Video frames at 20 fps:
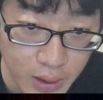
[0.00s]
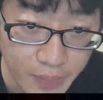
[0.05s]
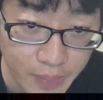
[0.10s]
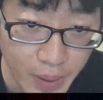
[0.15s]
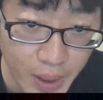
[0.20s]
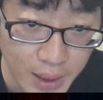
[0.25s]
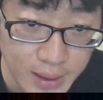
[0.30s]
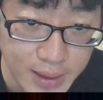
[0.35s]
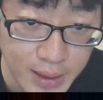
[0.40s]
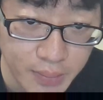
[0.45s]

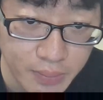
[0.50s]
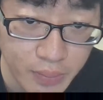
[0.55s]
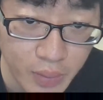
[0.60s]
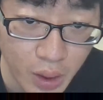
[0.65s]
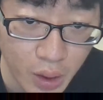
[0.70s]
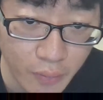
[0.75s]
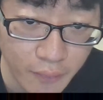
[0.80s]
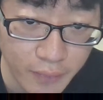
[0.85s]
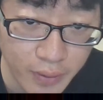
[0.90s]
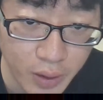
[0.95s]
bottom
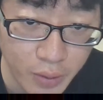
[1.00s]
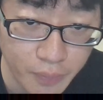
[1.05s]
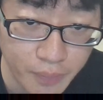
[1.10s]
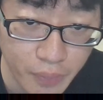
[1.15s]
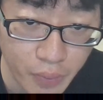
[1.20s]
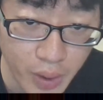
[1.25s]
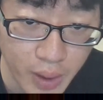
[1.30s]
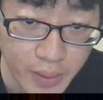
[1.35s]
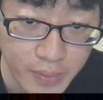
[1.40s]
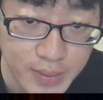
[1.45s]
of the
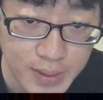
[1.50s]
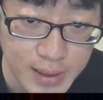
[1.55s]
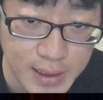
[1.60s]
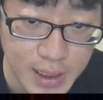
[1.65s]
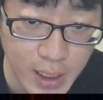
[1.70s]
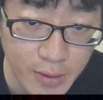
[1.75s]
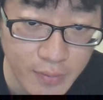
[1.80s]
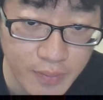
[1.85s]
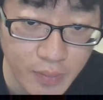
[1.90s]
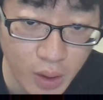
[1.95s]
brand
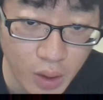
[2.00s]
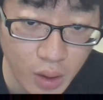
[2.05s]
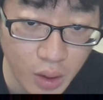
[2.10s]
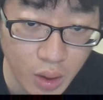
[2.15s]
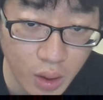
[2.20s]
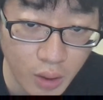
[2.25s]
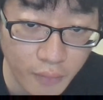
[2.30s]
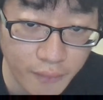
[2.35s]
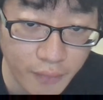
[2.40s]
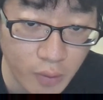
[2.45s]
stem
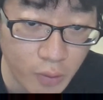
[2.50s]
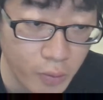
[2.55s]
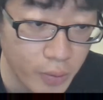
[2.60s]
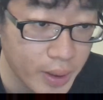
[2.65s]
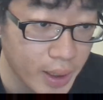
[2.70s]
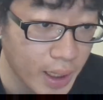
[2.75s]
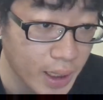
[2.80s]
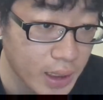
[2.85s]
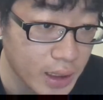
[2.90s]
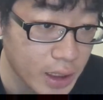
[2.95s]
of who
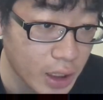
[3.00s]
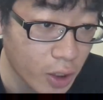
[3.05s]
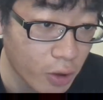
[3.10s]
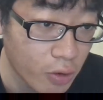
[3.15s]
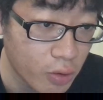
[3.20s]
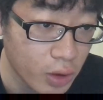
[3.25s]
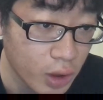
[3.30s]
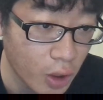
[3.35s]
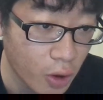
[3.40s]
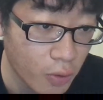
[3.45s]
can
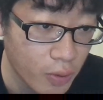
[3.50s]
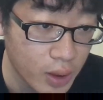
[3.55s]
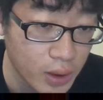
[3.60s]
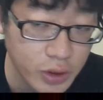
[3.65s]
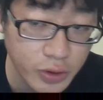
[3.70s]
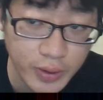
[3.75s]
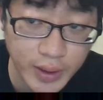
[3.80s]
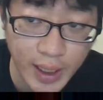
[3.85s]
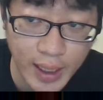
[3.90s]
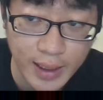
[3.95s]
go lower
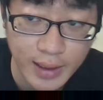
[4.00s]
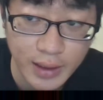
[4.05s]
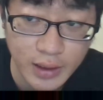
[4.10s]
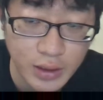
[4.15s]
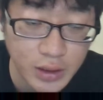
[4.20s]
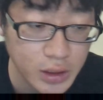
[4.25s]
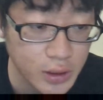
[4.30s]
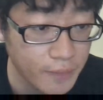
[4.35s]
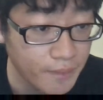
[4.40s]
to get it.